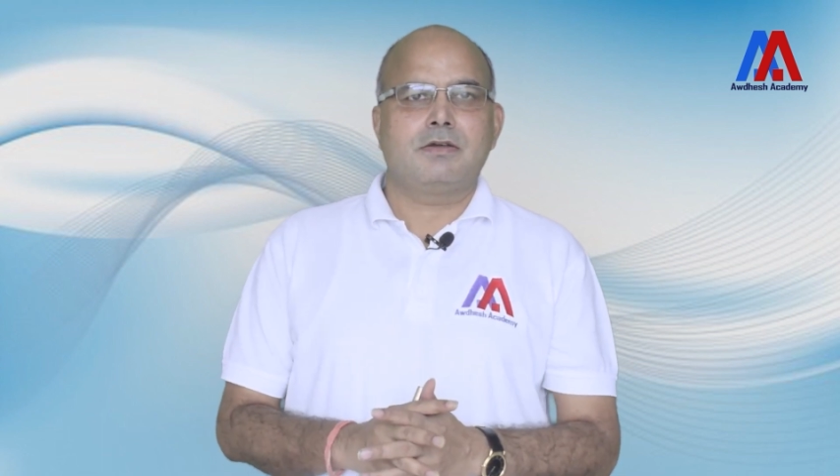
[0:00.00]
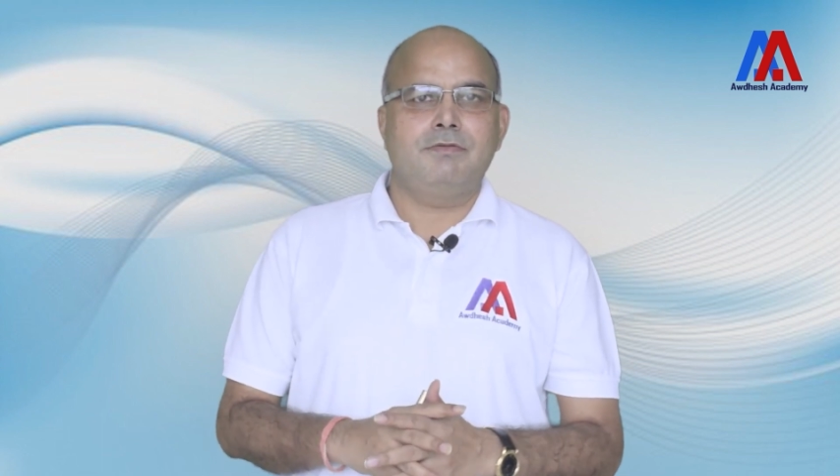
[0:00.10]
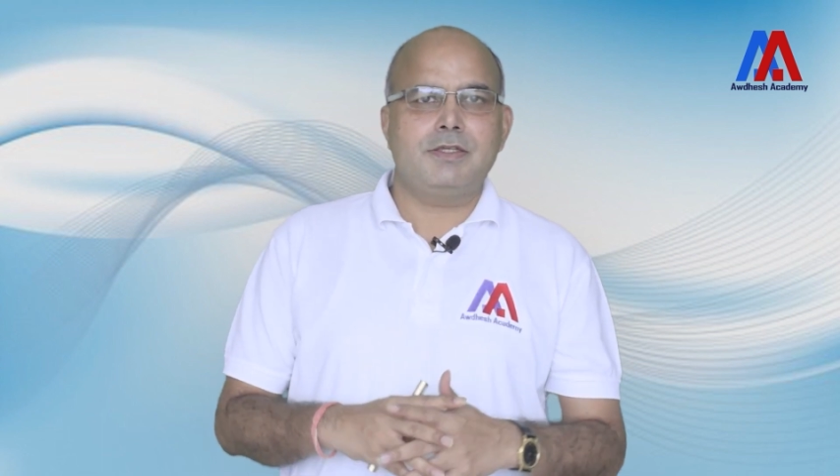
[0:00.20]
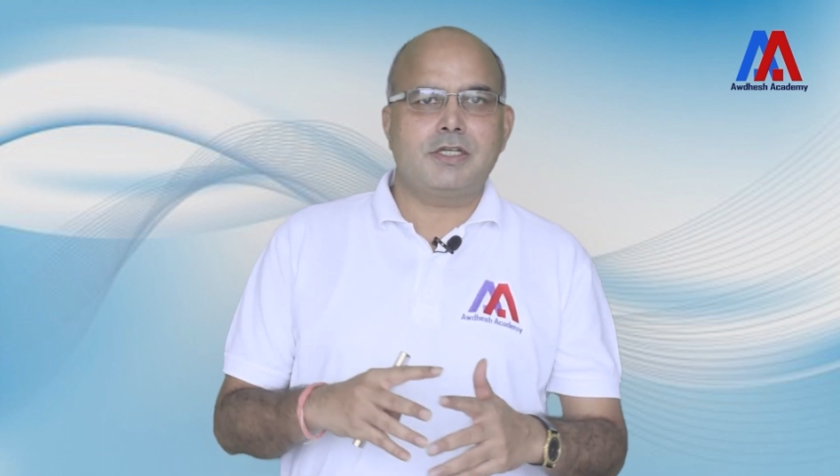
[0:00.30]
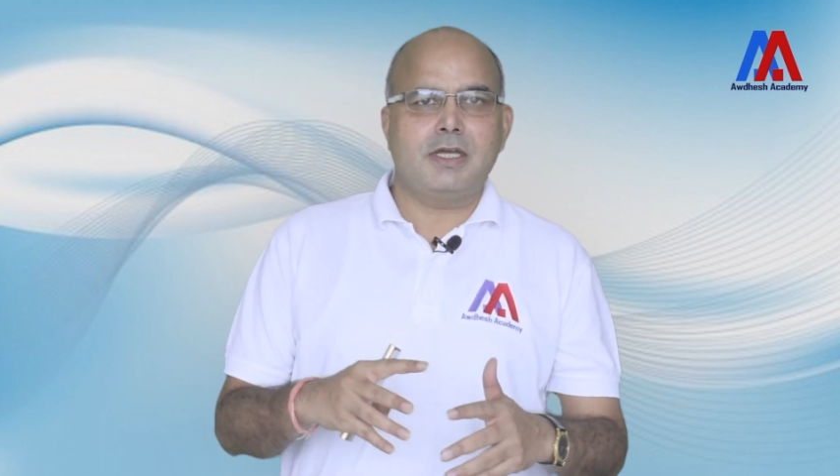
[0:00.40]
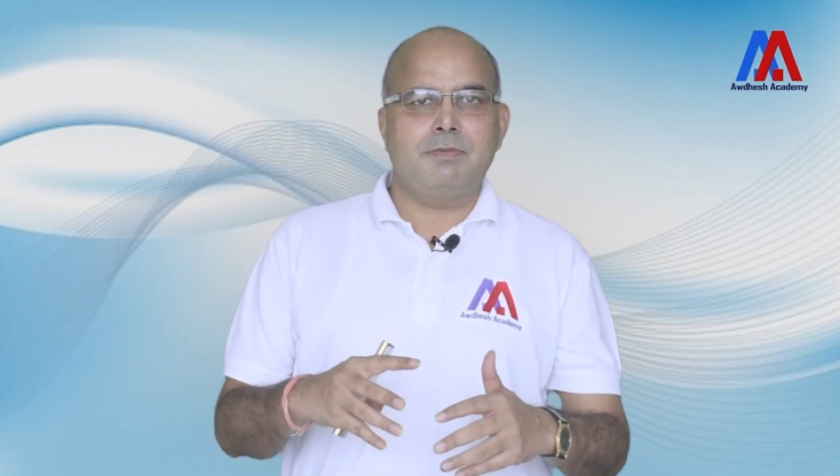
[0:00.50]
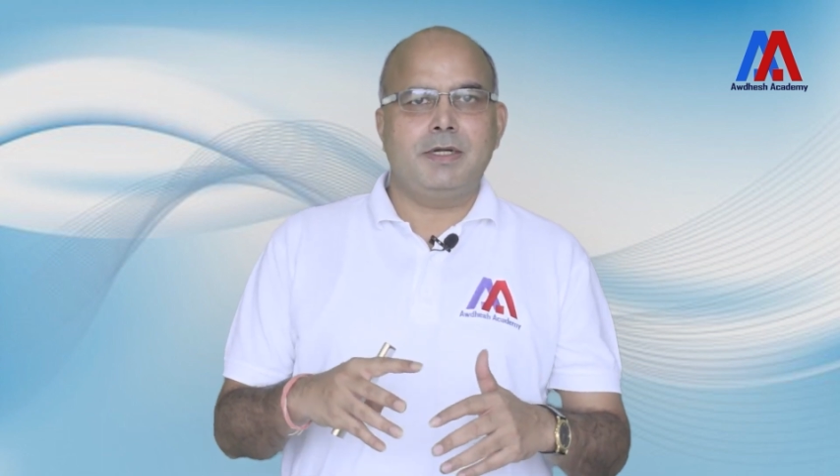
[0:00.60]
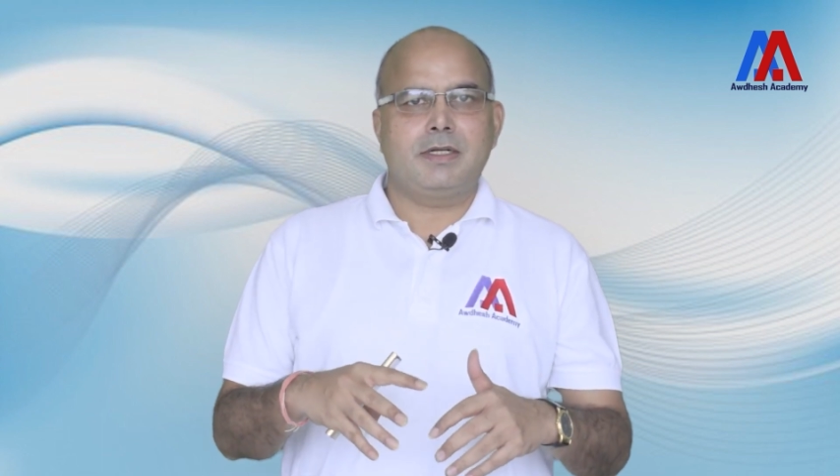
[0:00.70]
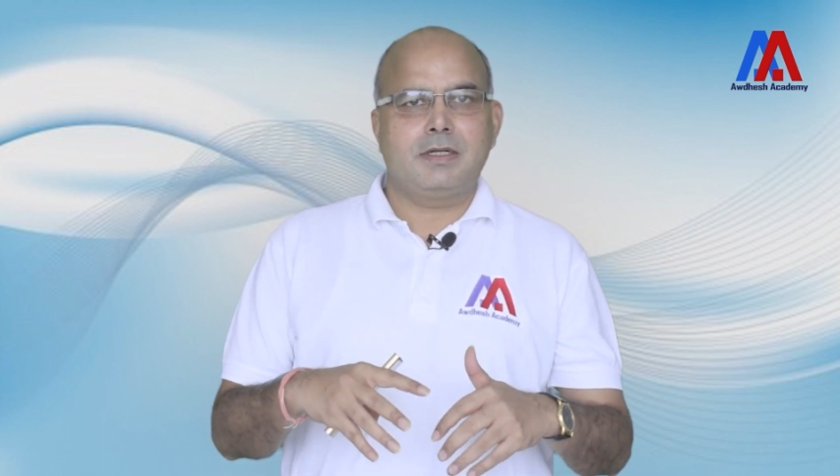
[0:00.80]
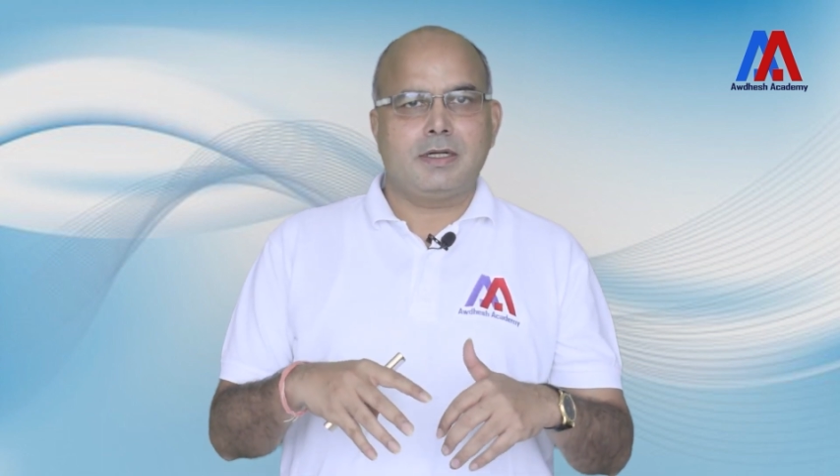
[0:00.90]
which can be
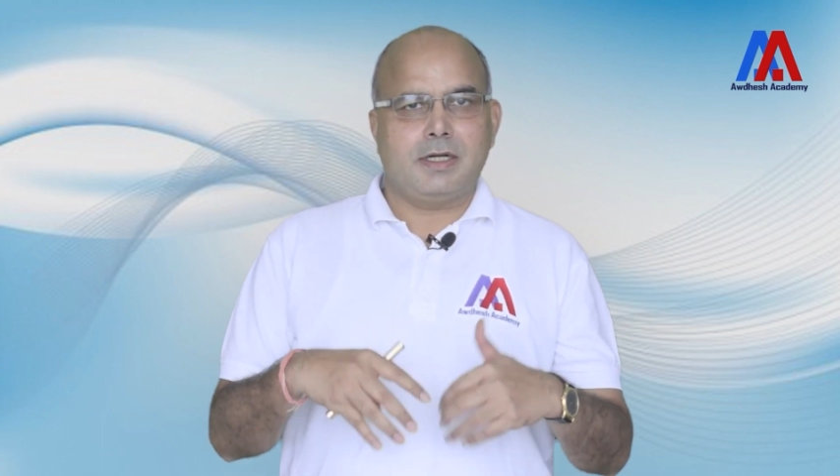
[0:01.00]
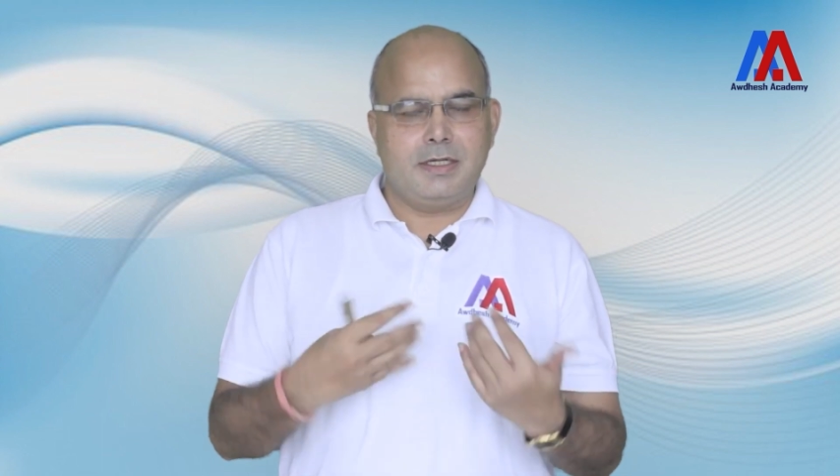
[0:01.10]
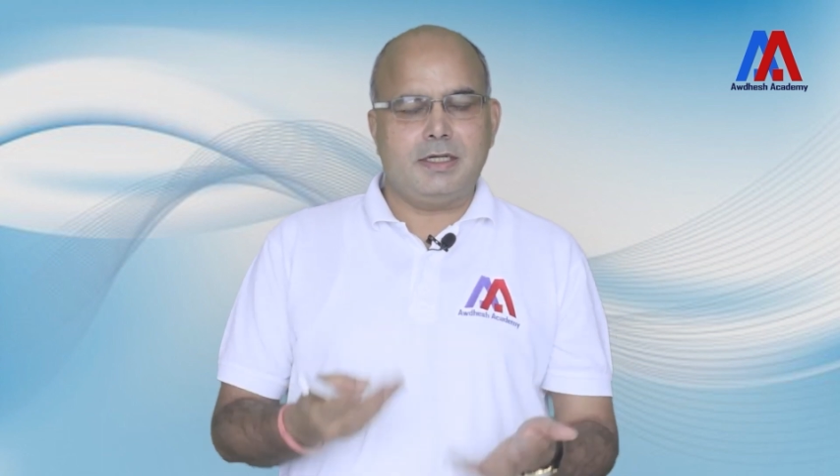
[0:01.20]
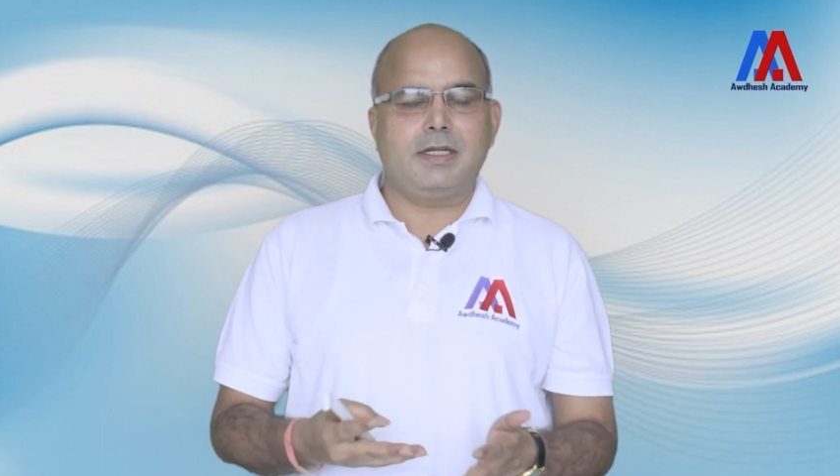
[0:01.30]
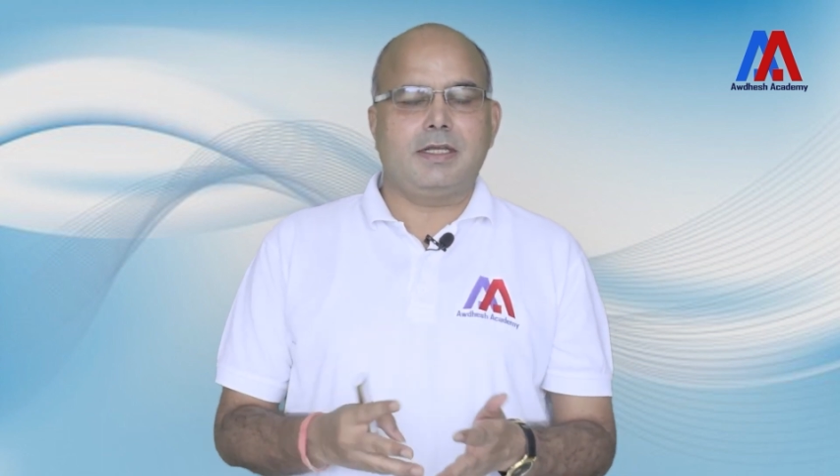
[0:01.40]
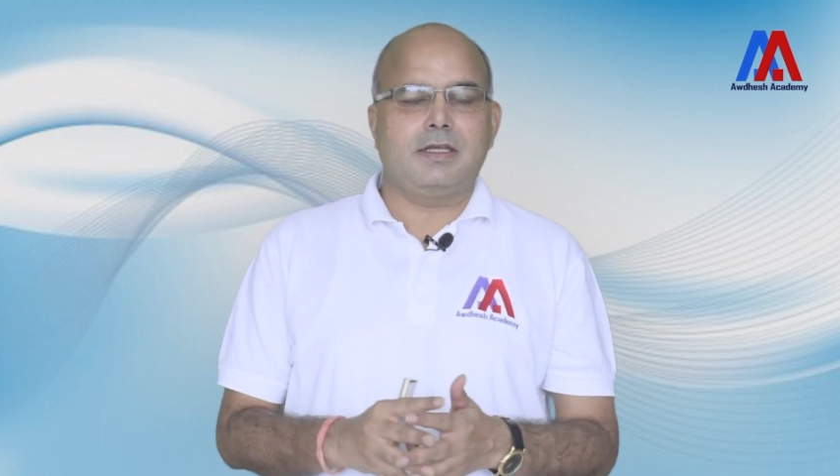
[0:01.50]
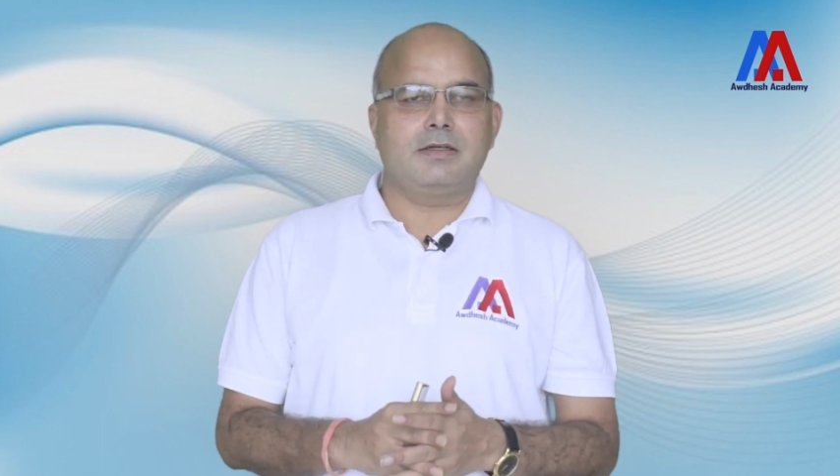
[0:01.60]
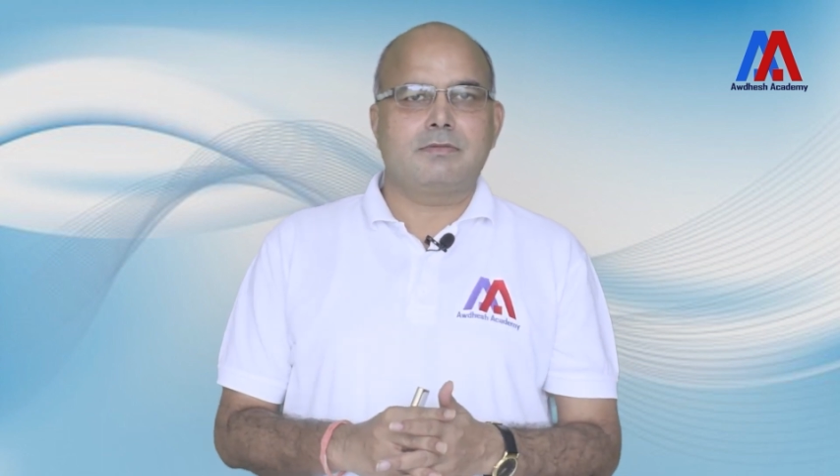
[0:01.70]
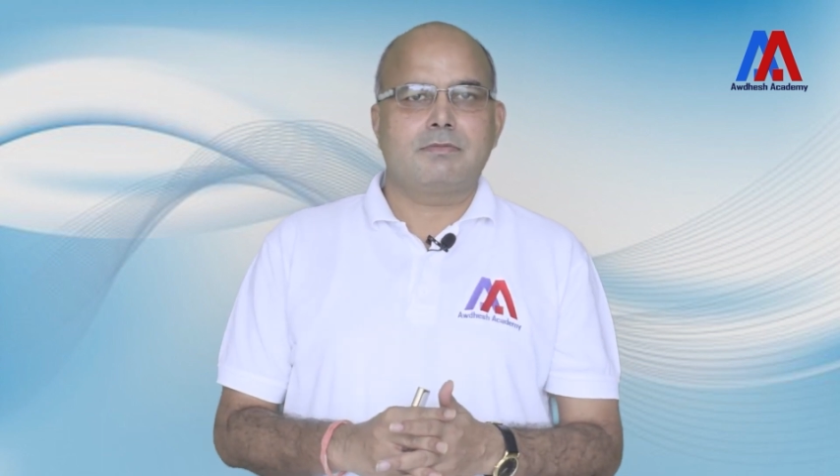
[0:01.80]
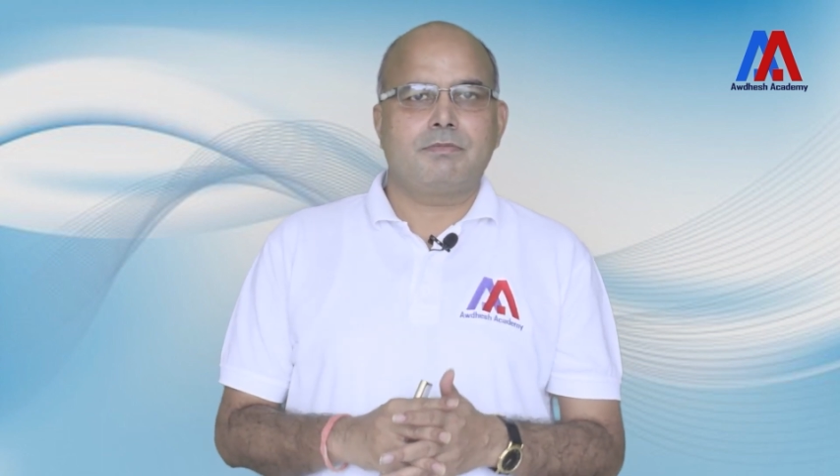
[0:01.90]
undertaken